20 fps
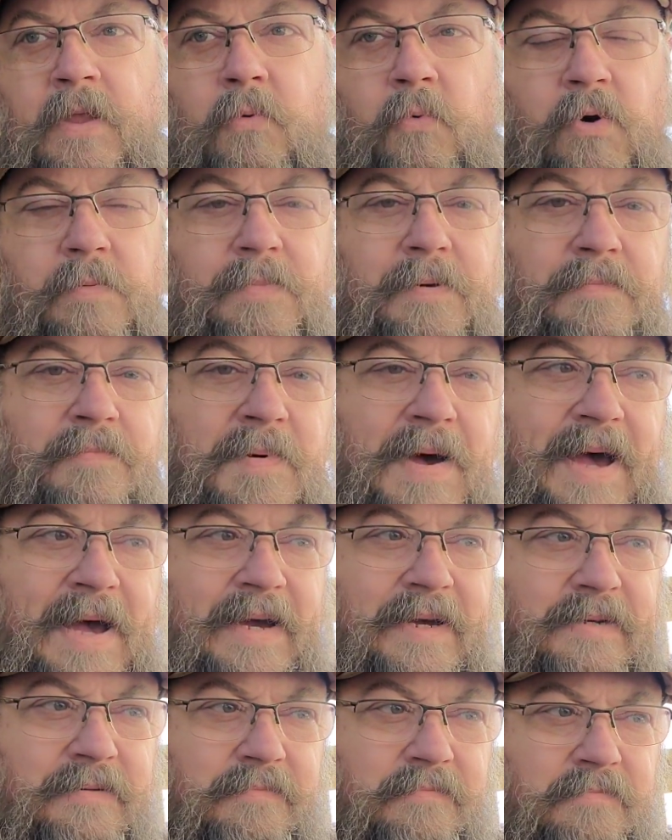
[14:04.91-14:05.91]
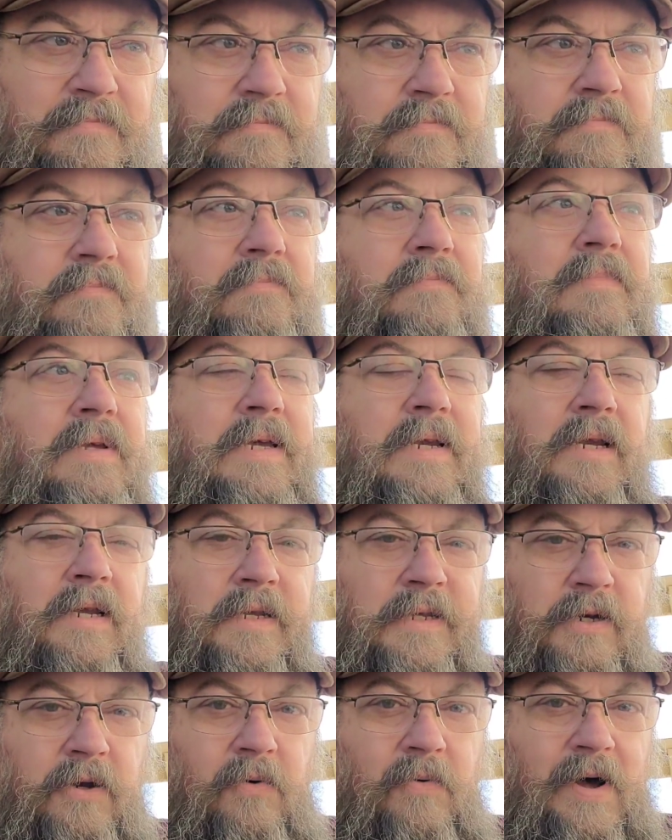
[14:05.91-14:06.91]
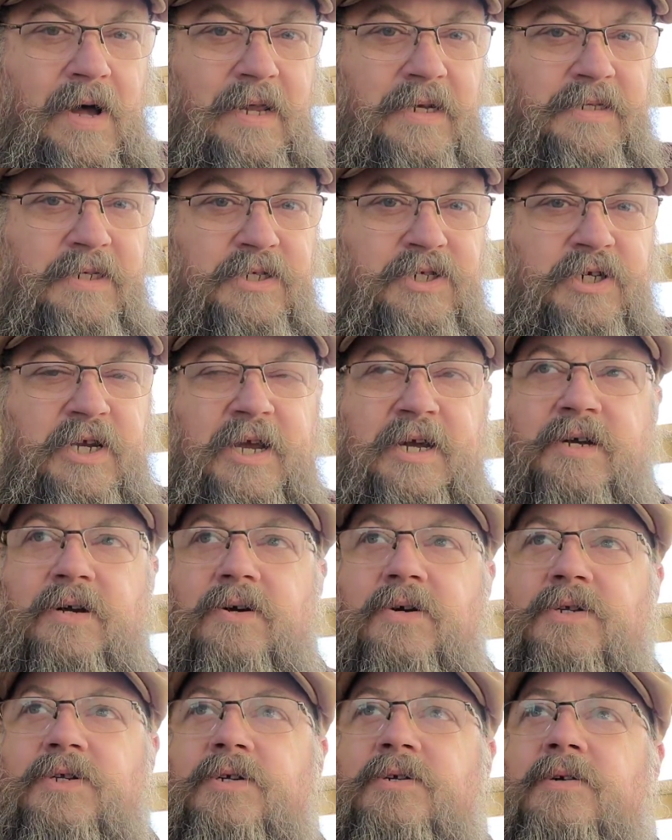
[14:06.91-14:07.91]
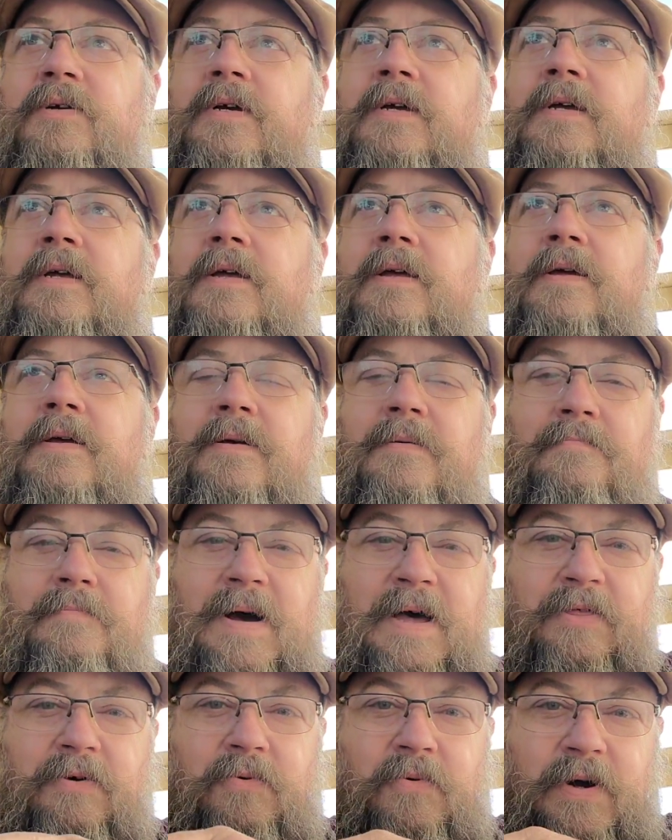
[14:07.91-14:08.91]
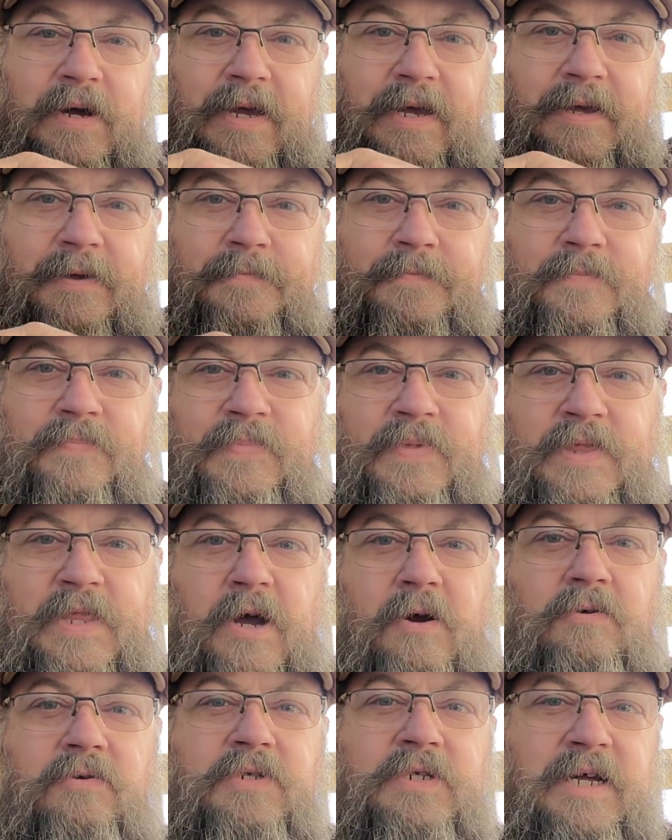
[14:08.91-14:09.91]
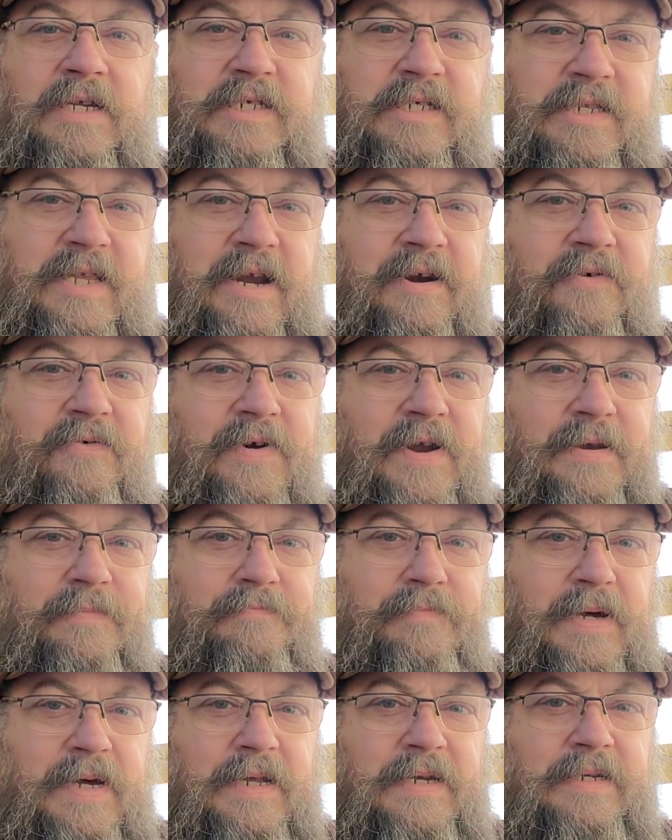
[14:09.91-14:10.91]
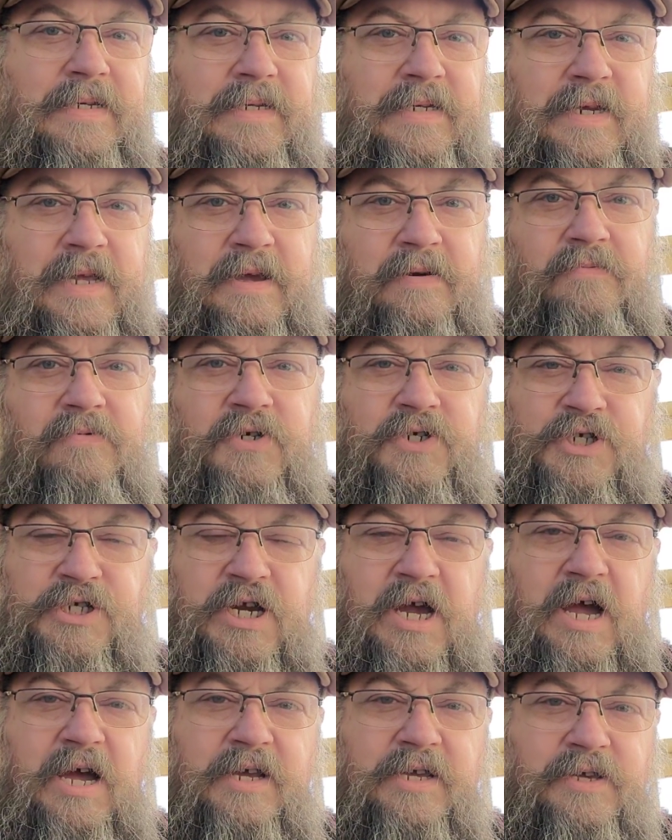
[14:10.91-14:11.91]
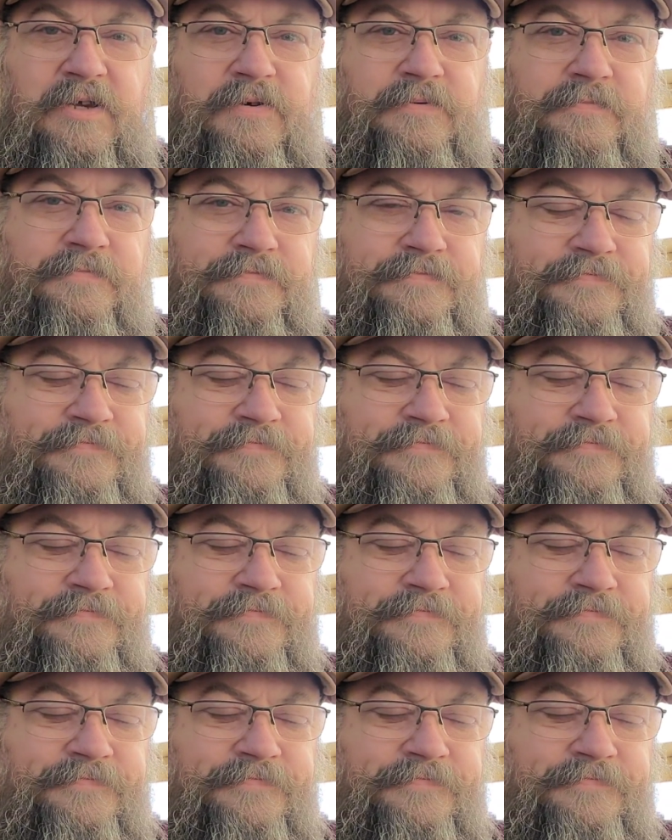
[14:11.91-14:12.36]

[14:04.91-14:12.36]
We'll be back in a little while to check on you. By the way, don't touch that red button. It will shock you.